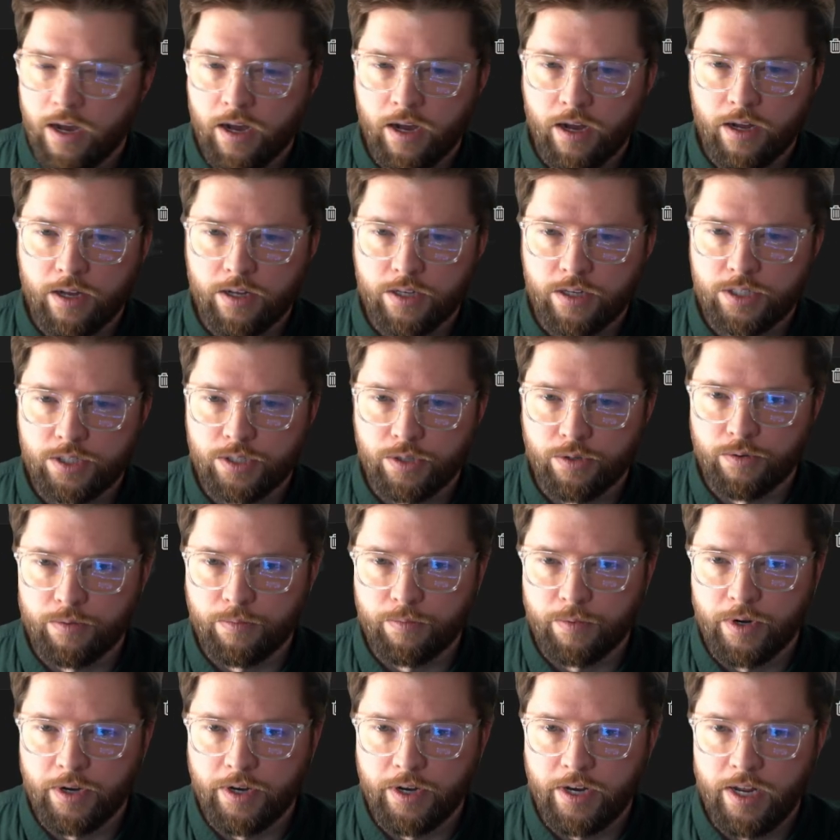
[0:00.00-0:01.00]
So I'm
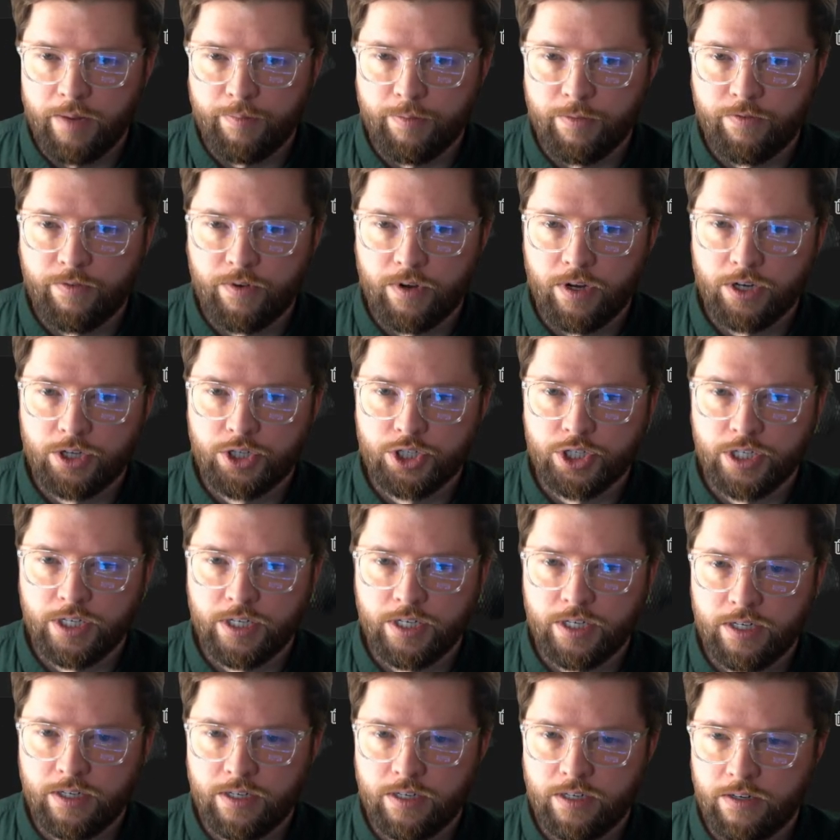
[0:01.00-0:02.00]
going to name
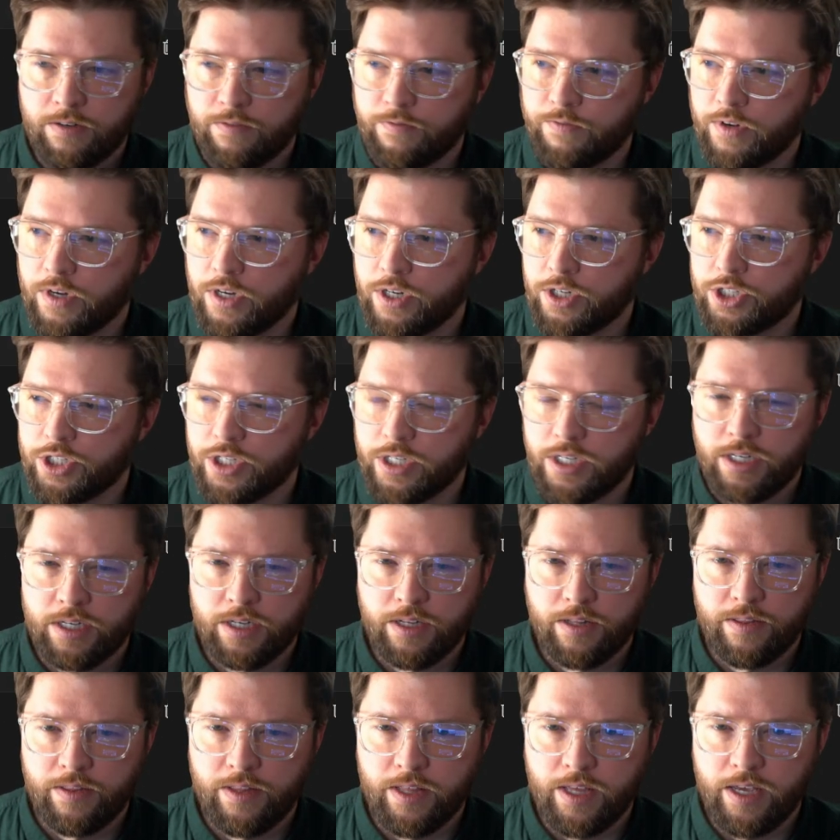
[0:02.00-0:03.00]
the function.
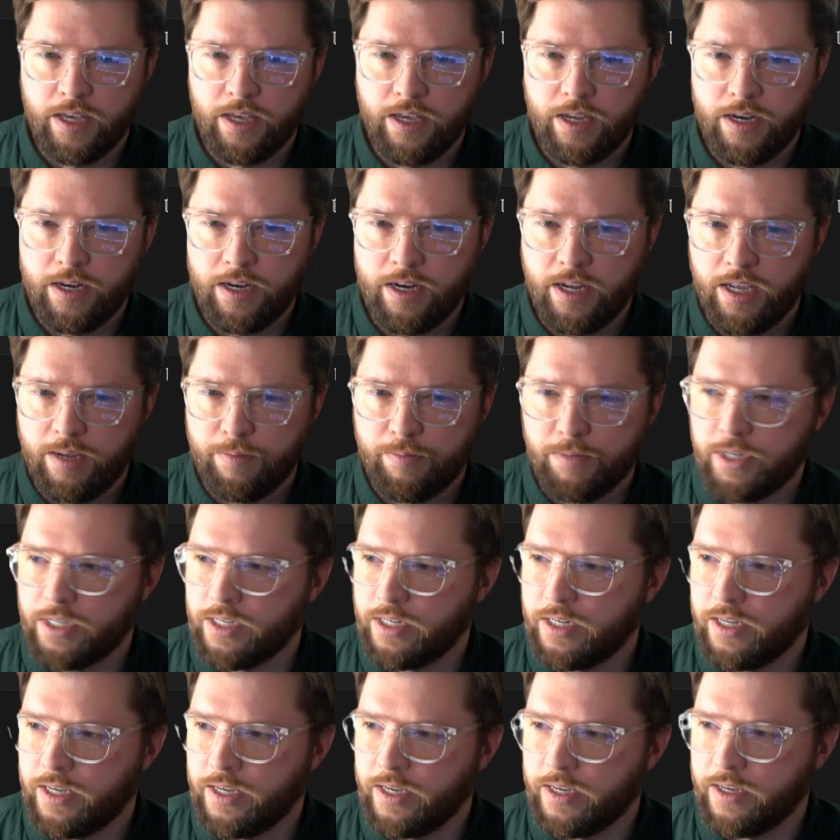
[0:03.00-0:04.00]
They named
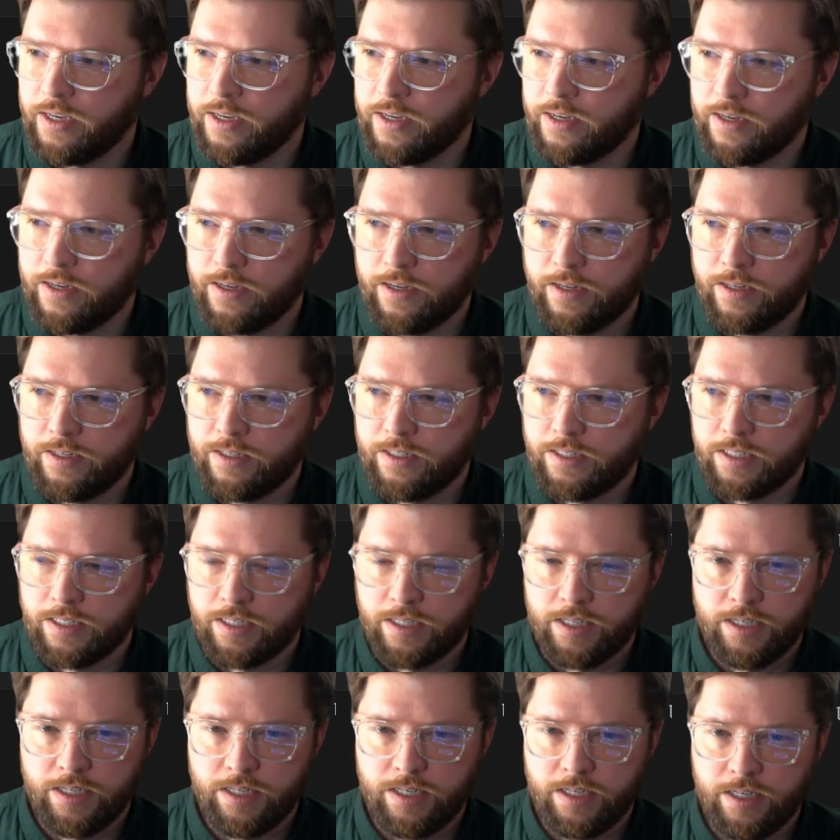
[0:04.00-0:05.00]
it as
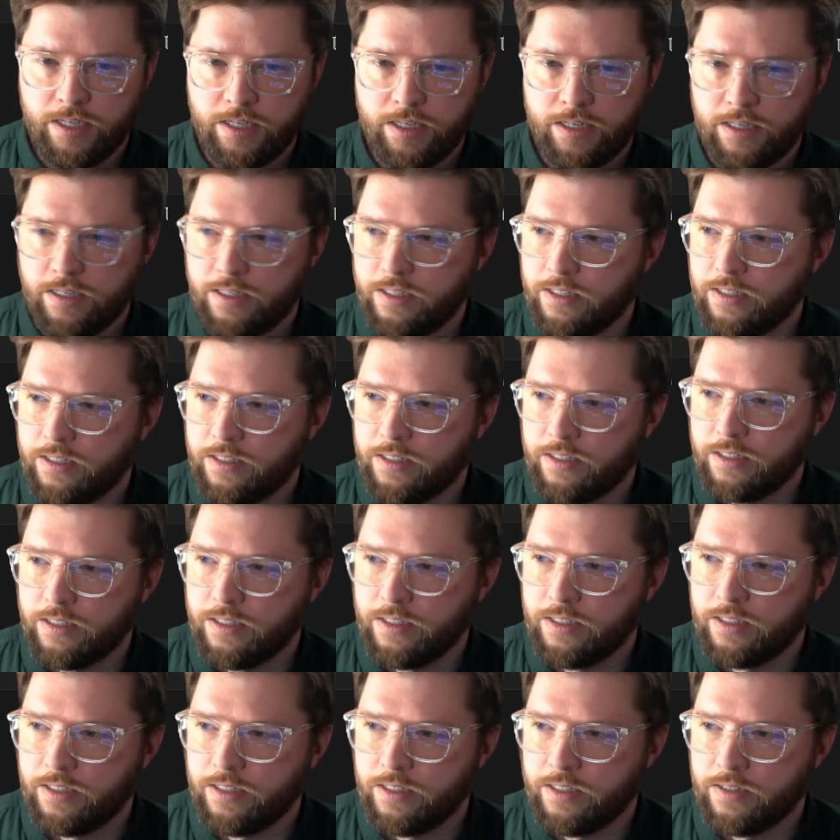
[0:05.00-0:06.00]
get
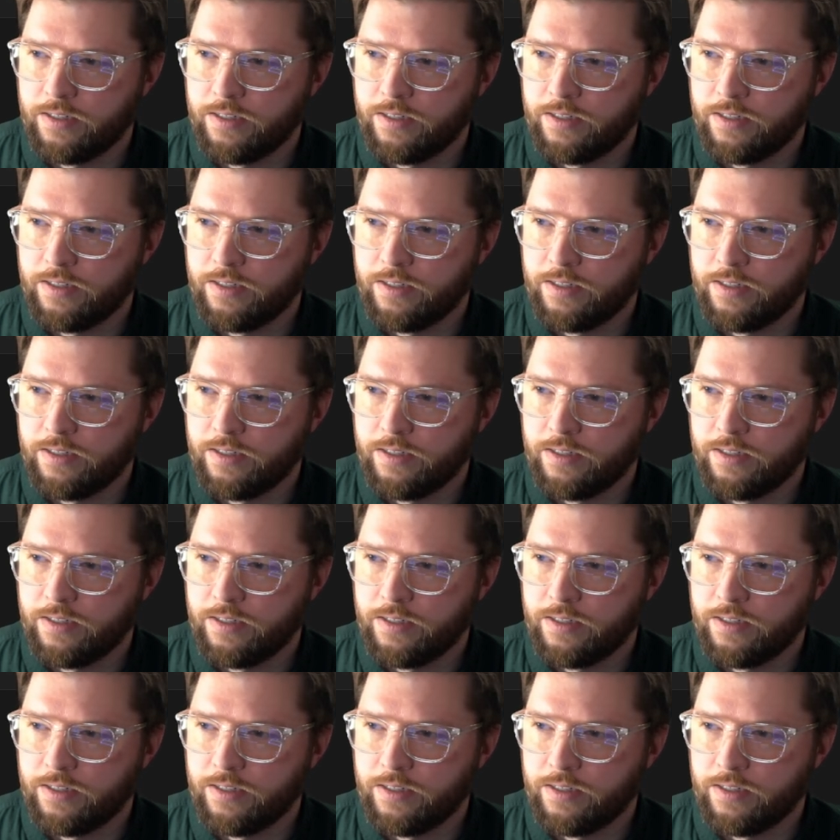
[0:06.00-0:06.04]
divisors